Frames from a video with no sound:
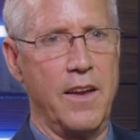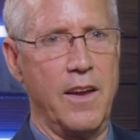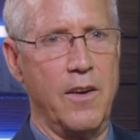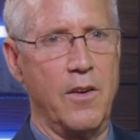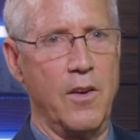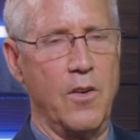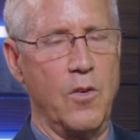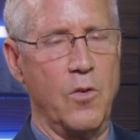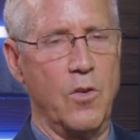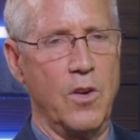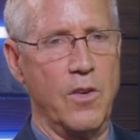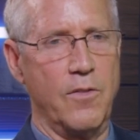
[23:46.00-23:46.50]

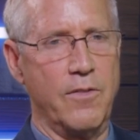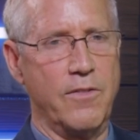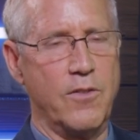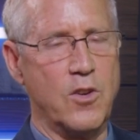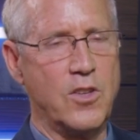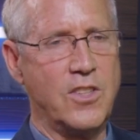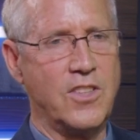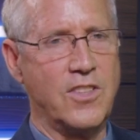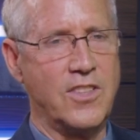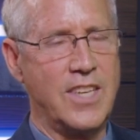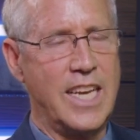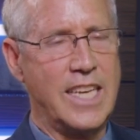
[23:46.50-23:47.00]
uh,
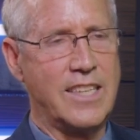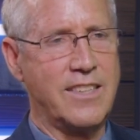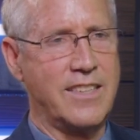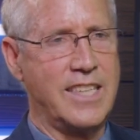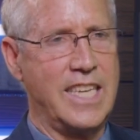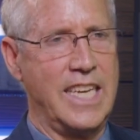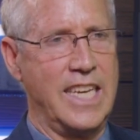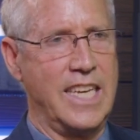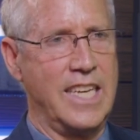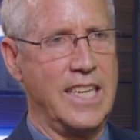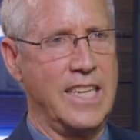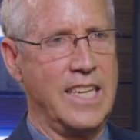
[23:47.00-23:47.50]
verse
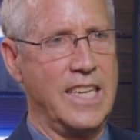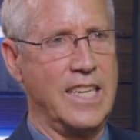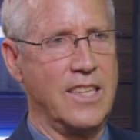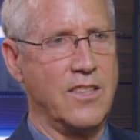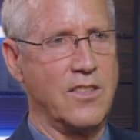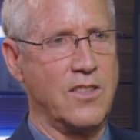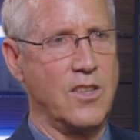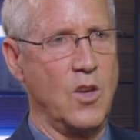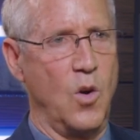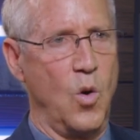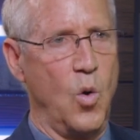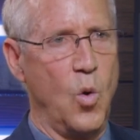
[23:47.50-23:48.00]
sixteen
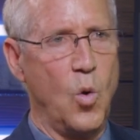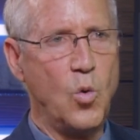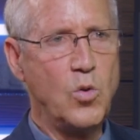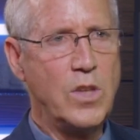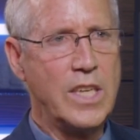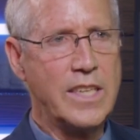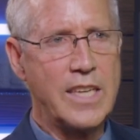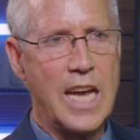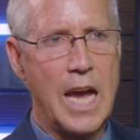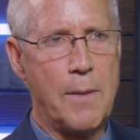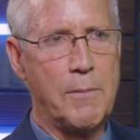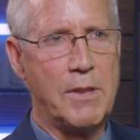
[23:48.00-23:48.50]
is the
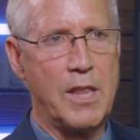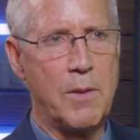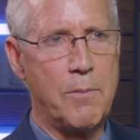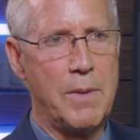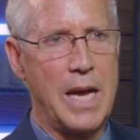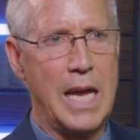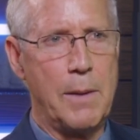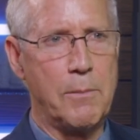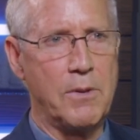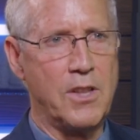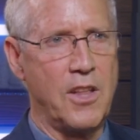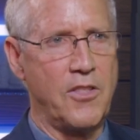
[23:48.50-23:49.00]
only time in the
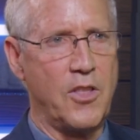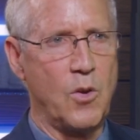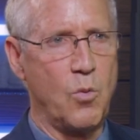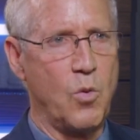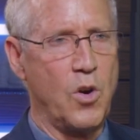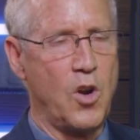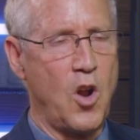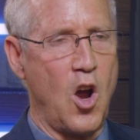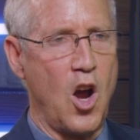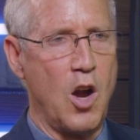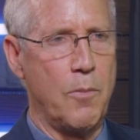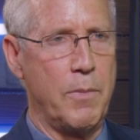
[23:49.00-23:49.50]
Bible that the
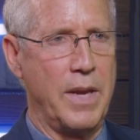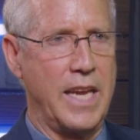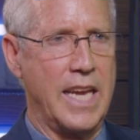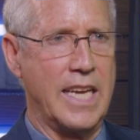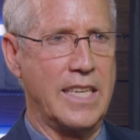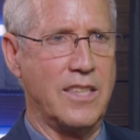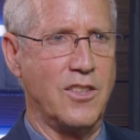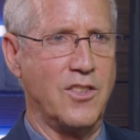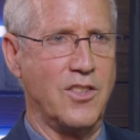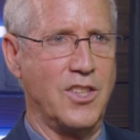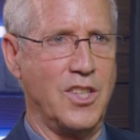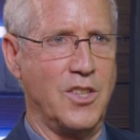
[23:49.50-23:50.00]
word
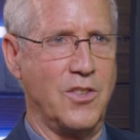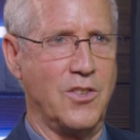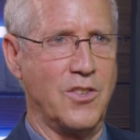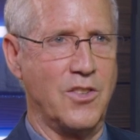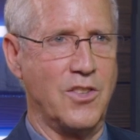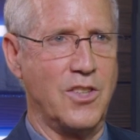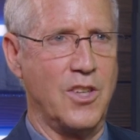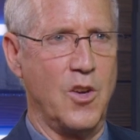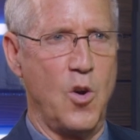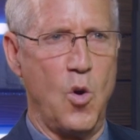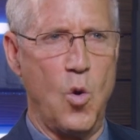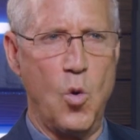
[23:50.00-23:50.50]
Armageddon is
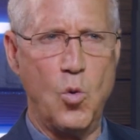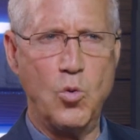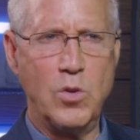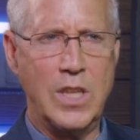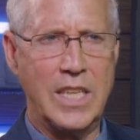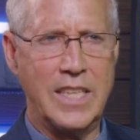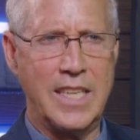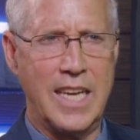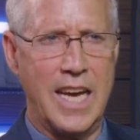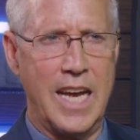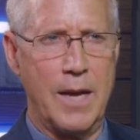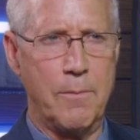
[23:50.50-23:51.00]
used.
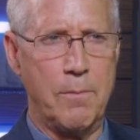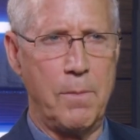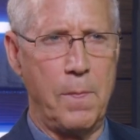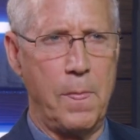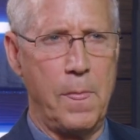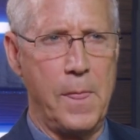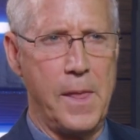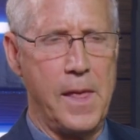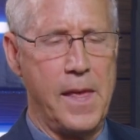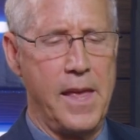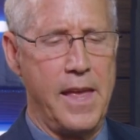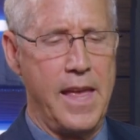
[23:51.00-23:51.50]
Only time.
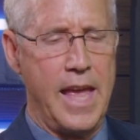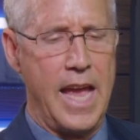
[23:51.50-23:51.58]
Mm-hmm.